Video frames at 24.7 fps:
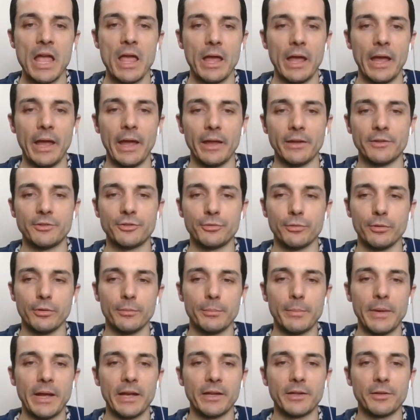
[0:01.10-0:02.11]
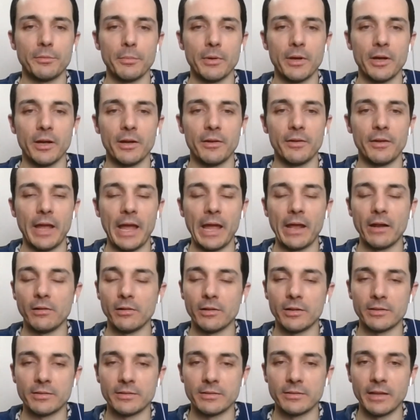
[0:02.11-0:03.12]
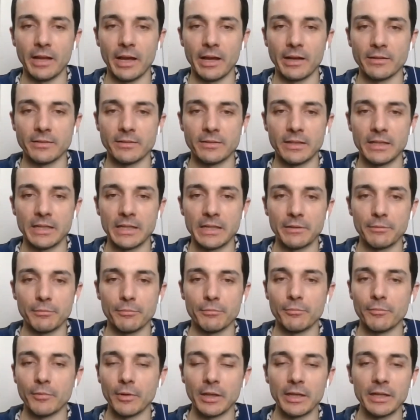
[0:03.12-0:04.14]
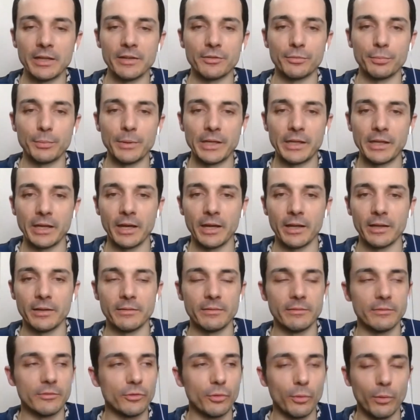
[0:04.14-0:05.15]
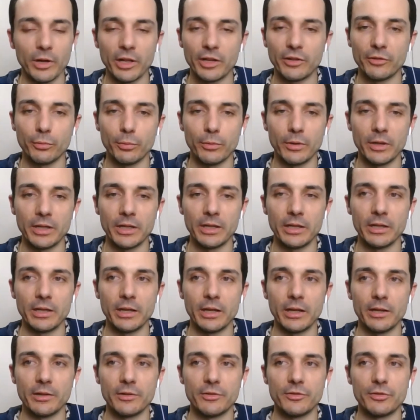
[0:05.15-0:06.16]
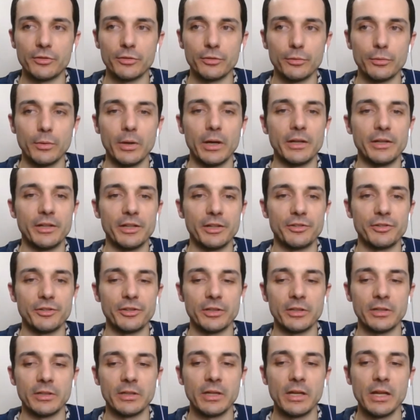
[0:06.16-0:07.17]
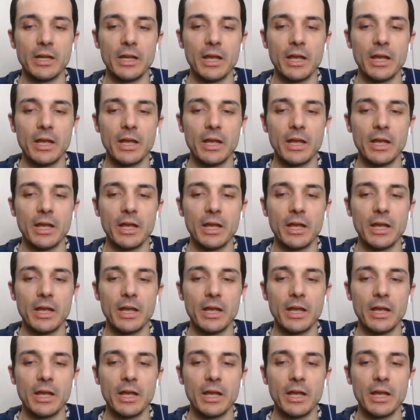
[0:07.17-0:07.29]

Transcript: Hey, it's Jordan McNamara, Analytics of Dynasty release weekend 2022 edition.